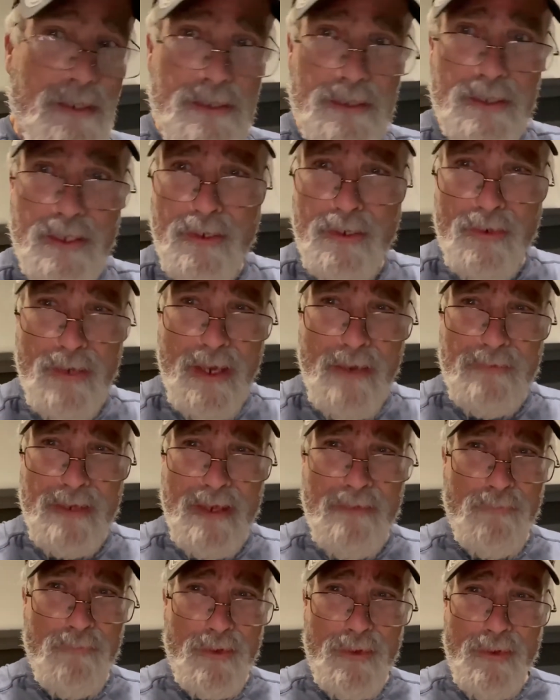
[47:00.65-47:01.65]
So you don't have to
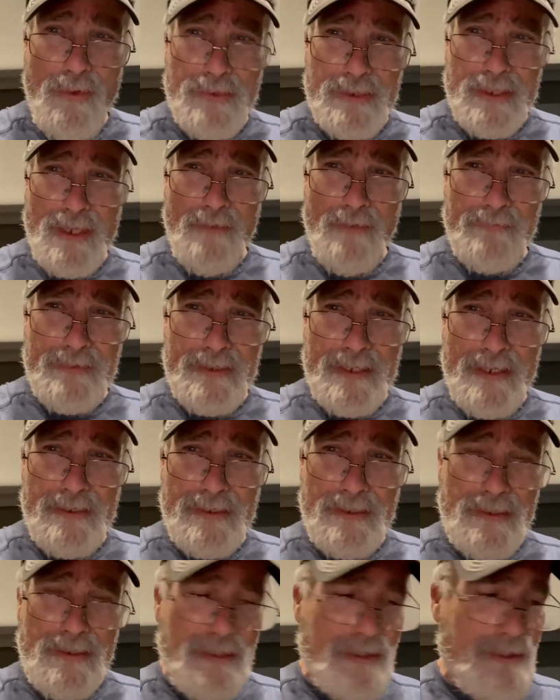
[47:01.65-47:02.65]
have one of those
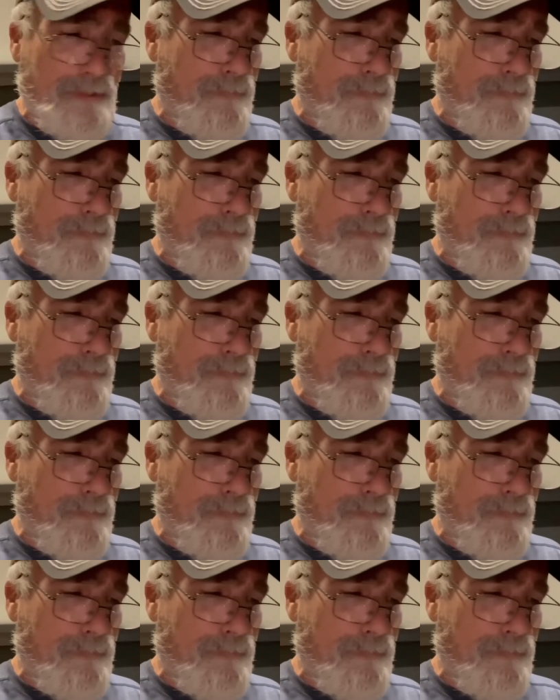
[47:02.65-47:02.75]
conversations.